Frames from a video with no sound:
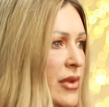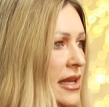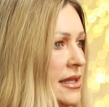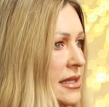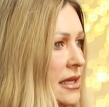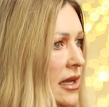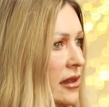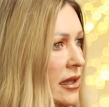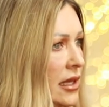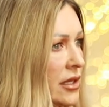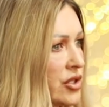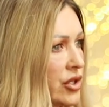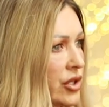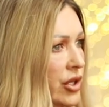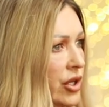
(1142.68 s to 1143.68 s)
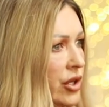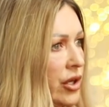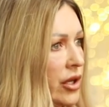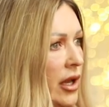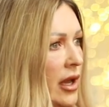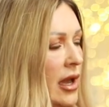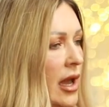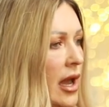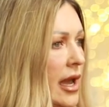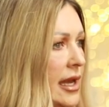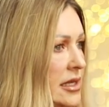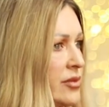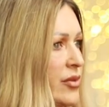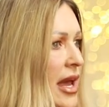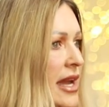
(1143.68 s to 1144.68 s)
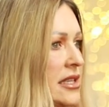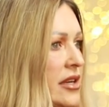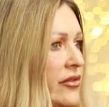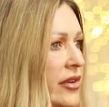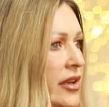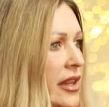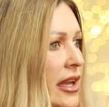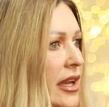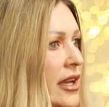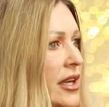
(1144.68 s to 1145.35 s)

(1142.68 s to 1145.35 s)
means mm. anything to you. I explained everything.